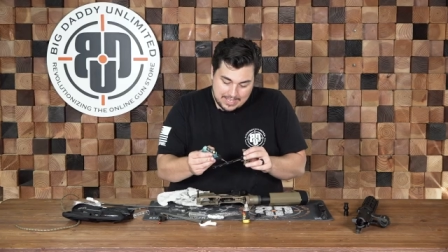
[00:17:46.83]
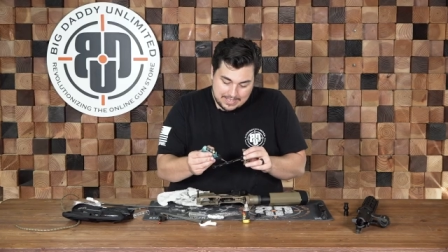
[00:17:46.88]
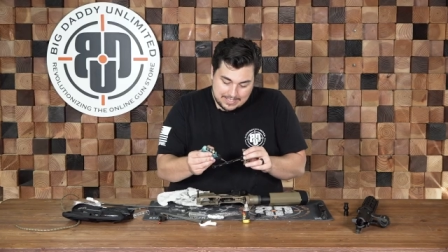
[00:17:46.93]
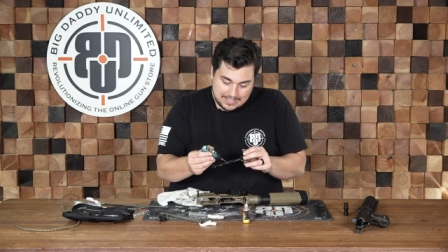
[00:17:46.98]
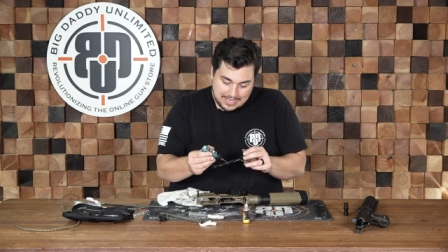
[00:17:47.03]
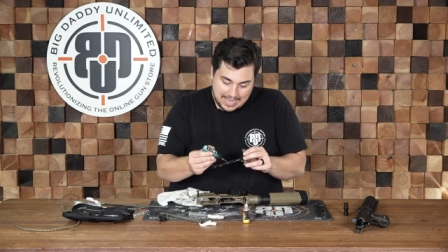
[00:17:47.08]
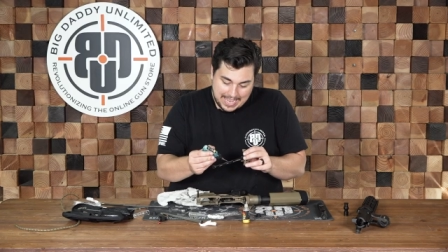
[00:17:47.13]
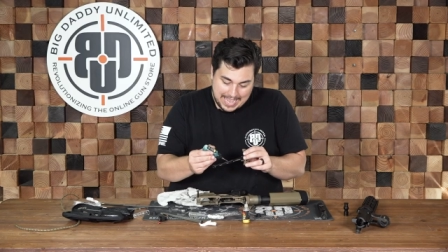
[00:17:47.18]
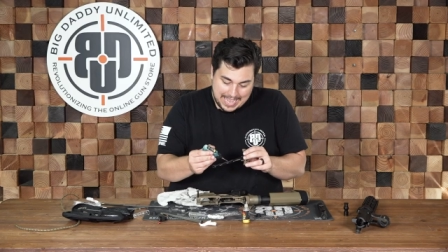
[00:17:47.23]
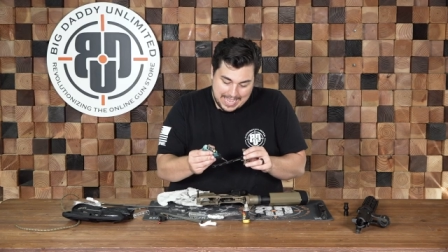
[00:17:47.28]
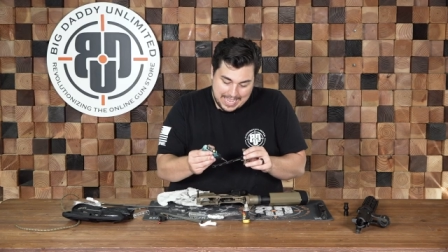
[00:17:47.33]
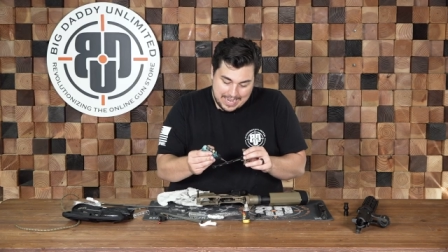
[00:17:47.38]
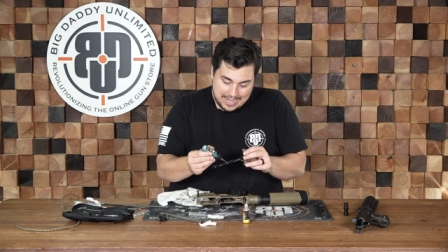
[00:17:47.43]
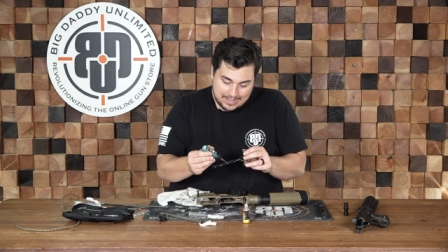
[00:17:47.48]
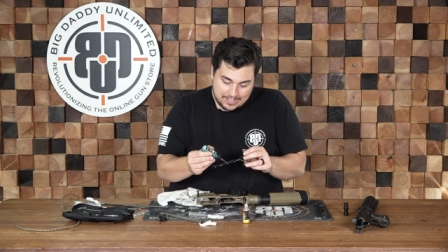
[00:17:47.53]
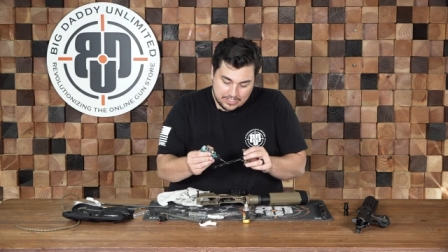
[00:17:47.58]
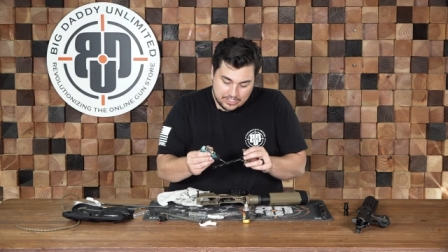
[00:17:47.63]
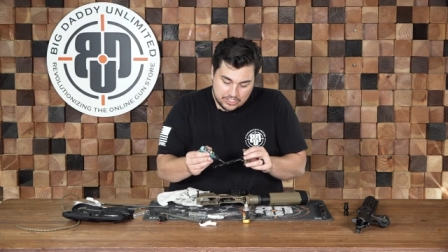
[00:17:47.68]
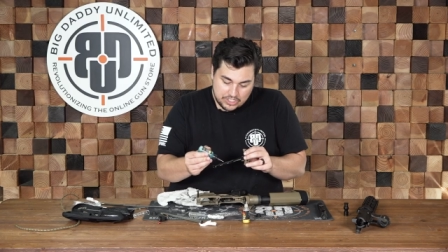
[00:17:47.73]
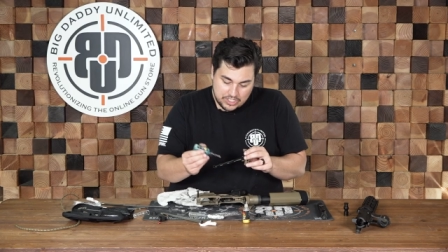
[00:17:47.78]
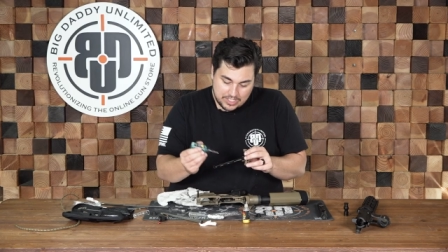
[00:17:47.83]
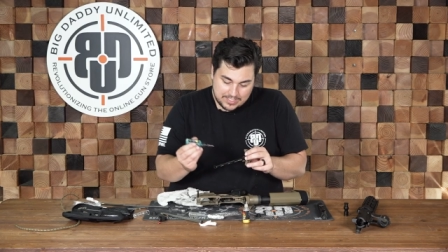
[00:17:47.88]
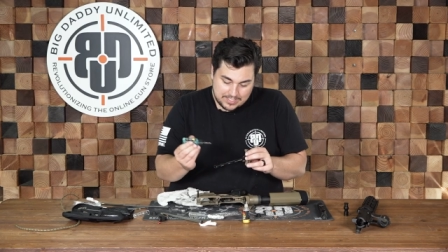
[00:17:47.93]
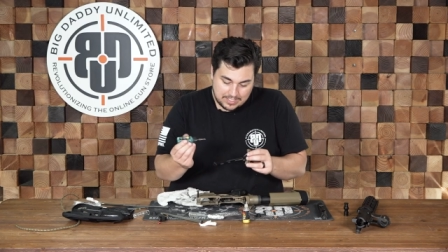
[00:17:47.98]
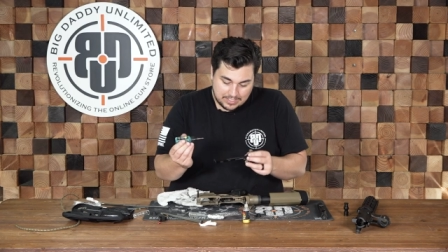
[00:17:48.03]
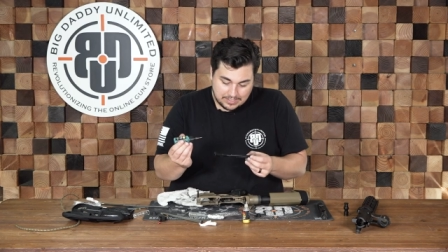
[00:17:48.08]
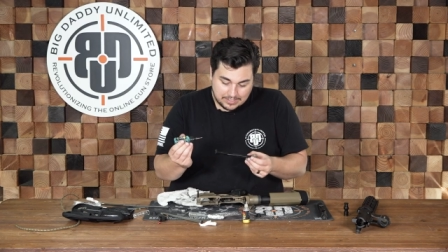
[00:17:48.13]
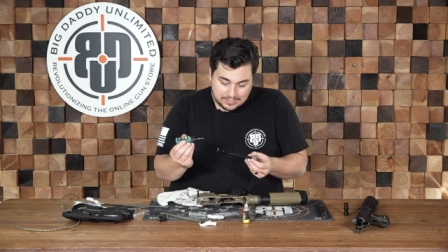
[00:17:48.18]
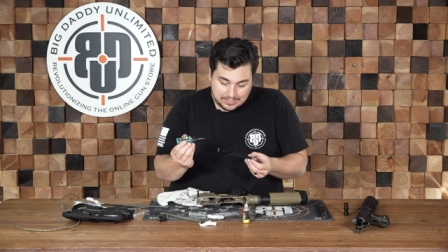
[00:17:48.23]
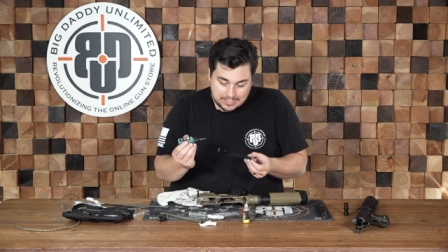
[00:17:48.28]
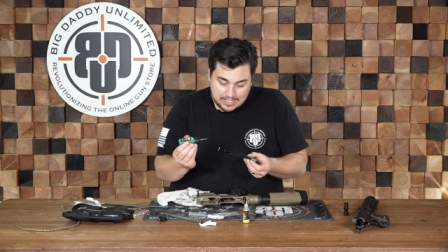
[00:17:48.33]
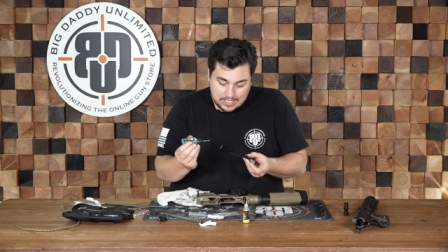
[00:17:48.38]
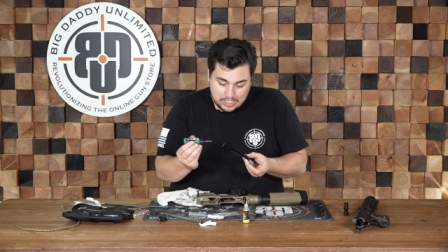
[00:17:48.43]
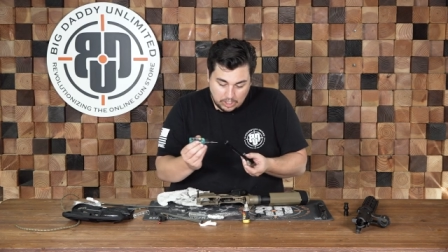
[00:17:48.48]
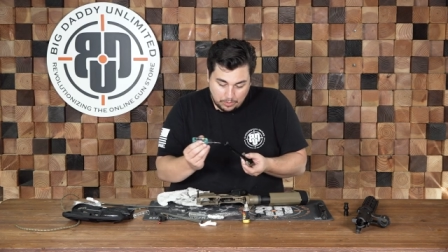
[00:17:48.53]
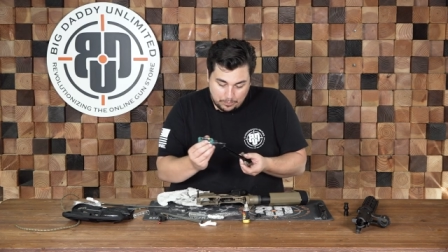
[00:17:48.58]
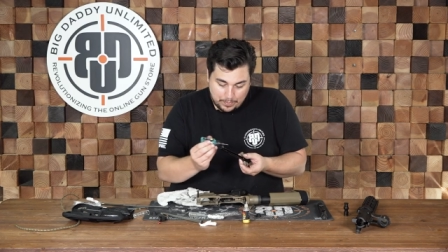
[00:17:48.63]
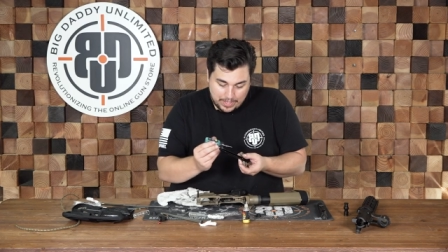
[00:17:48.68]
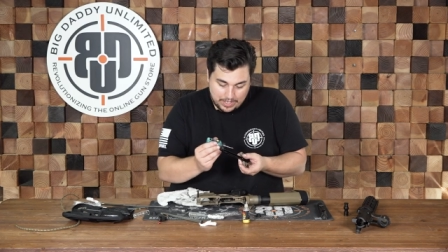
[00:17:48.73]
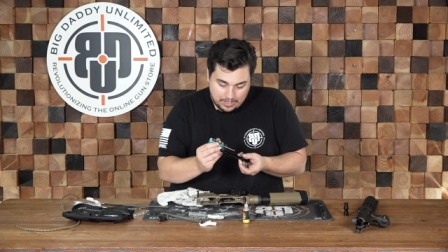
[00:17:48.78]
to add just a
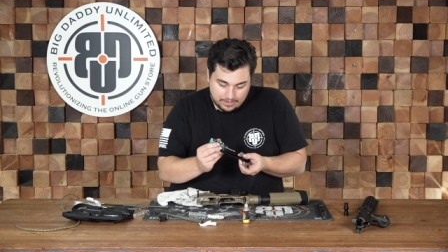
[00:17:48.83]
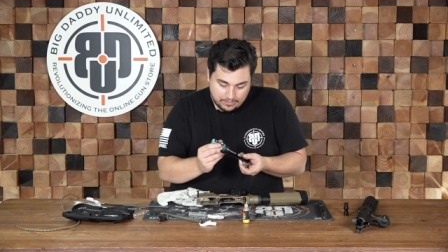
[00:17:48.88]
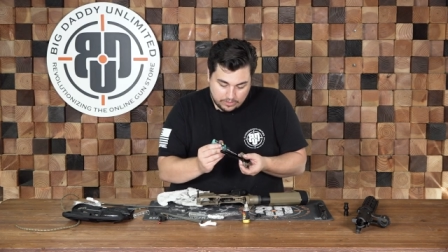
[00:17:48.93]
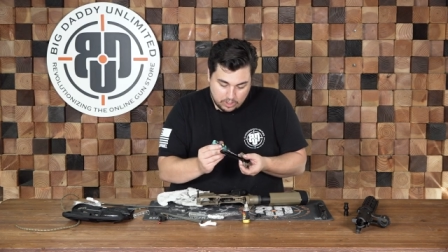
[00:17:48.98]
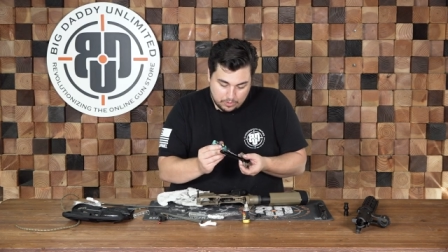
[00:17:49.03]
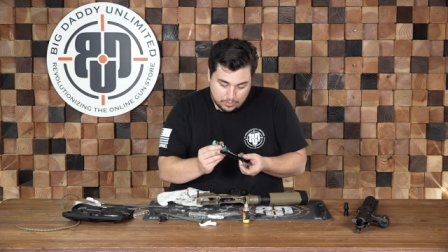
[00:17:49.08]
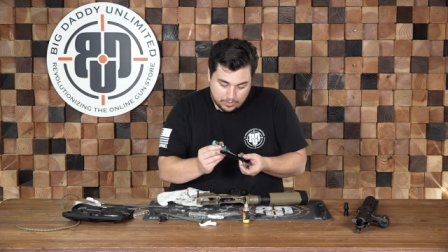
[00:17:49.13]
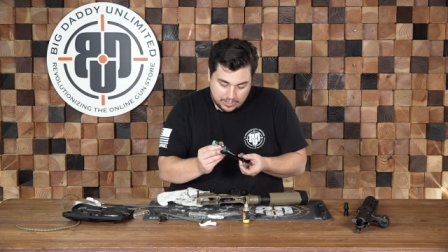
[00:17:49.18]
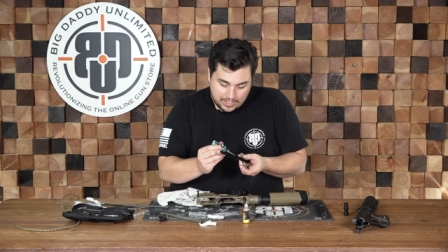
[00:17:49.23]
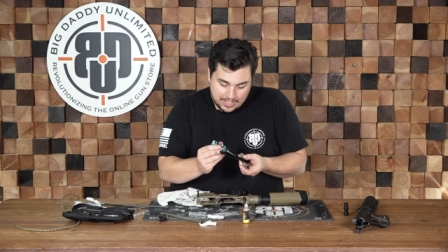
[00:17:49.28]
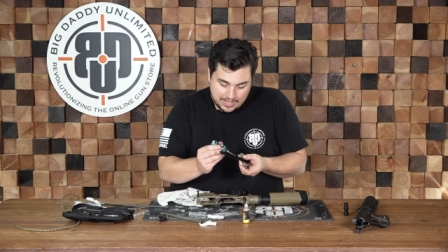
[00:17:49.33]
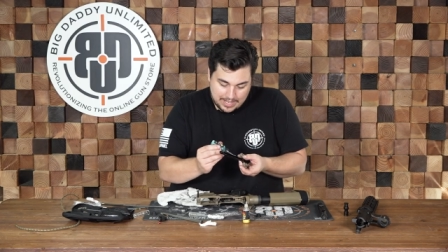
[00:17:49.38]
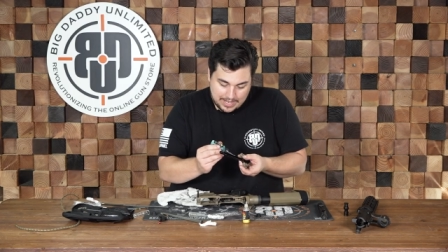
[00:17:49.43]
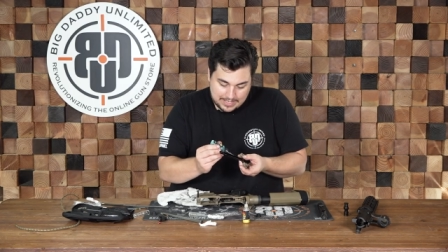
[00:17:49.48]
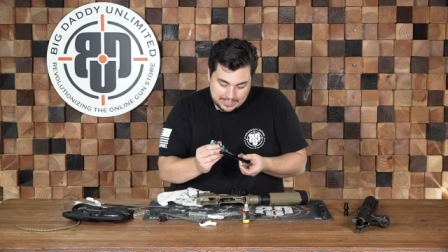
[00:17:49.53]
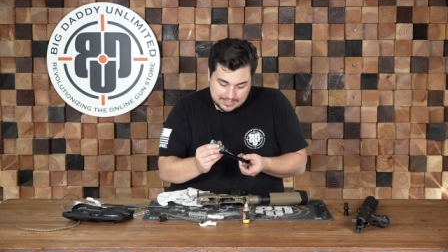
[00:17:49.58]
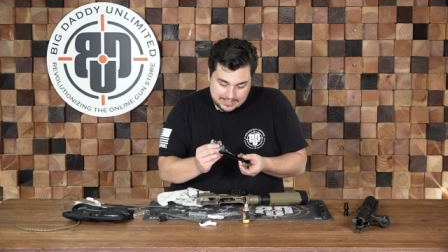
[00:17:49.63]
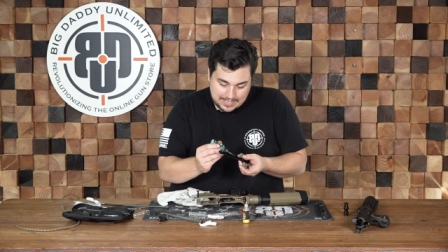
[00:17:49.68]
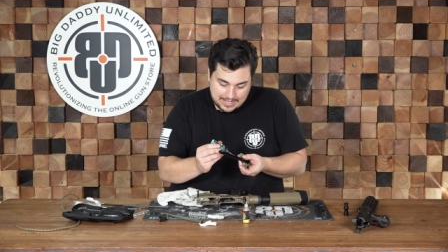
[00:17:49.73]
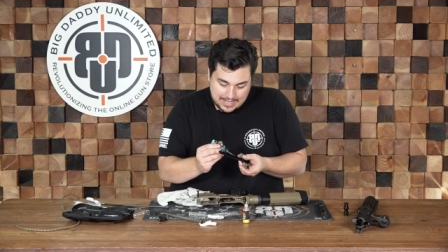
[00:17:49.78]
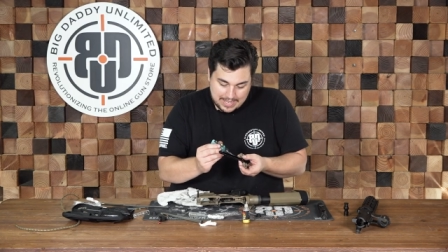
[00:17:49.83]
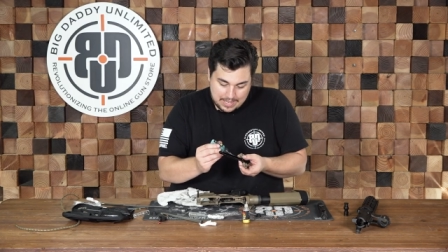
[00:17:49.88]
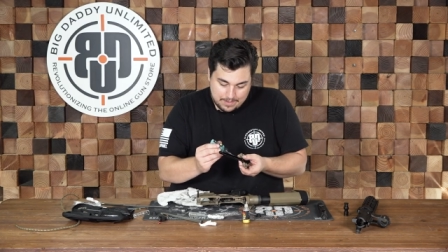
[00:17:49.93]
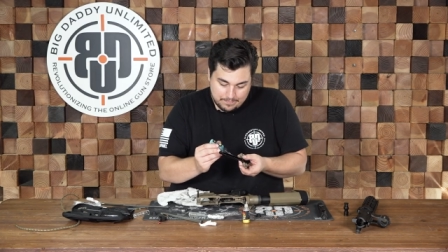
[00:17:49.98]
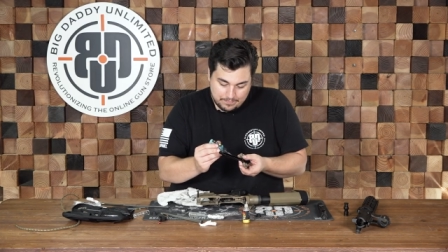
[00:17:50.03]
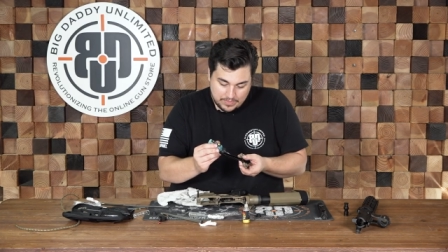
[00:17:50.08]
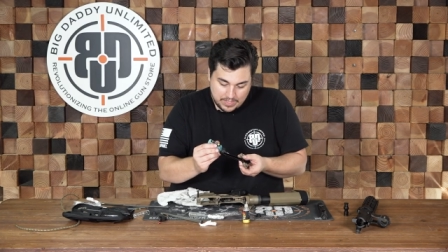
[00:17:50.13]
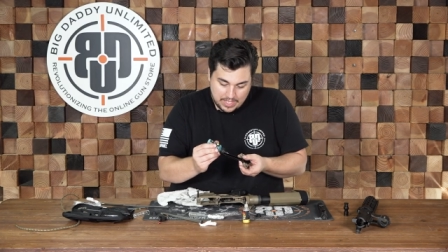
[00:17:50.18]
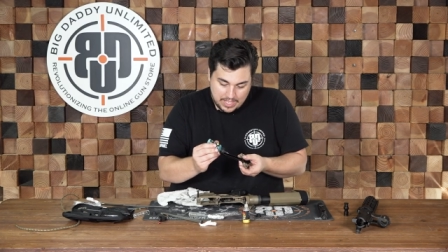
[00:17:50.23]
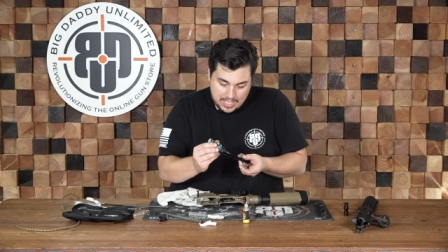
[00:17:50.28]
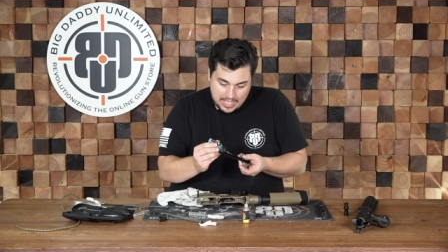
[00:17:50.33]
little bit of lubricant at a time.